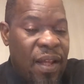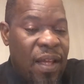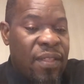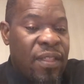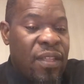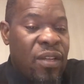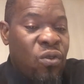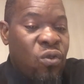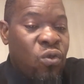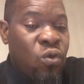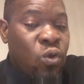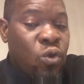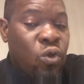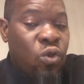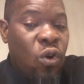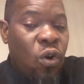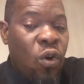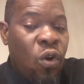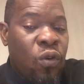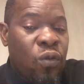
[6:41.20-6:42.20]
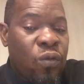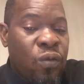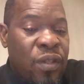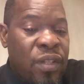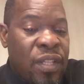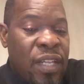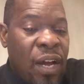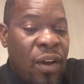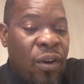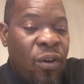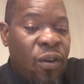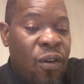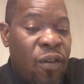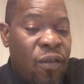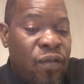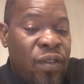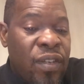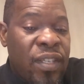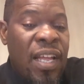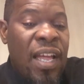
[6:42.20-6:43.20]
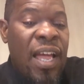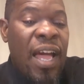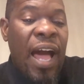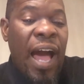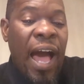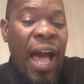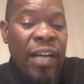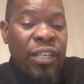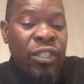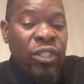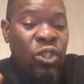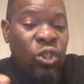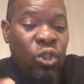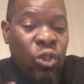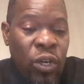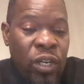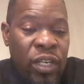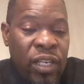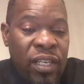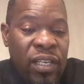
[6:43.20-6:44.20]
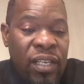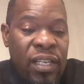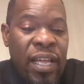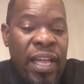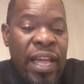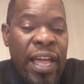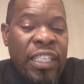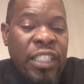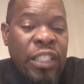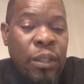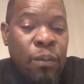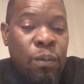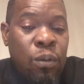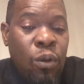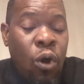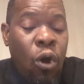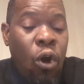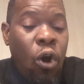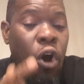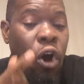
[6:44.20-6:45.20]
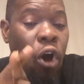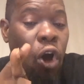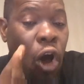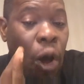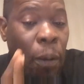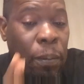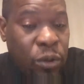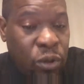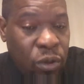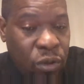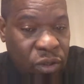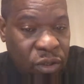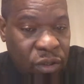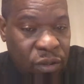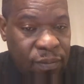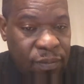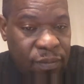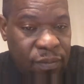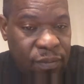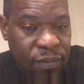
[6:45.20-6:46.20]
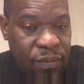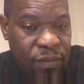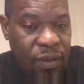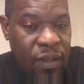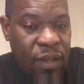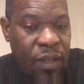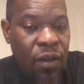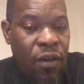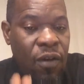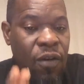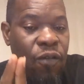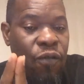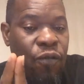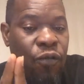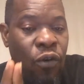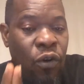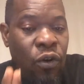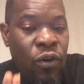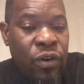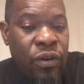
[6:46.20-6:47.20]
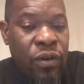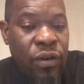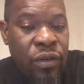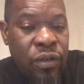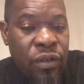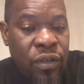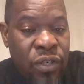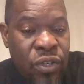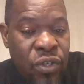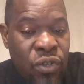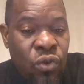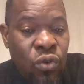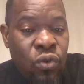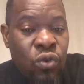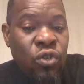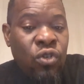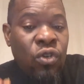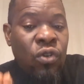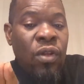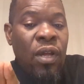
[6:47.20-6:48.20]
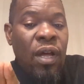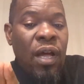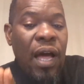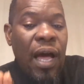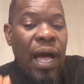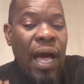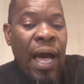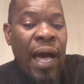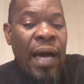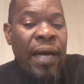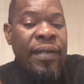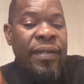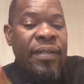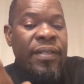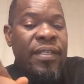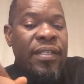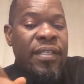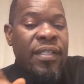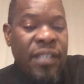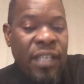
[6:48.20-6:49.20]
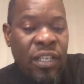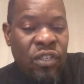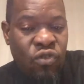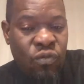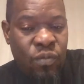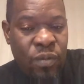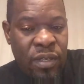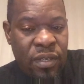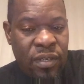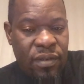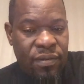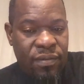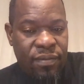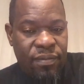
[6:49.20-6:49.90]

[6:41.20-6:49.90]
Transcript: The root of their conflict and jointly explore options for resolution and settlement.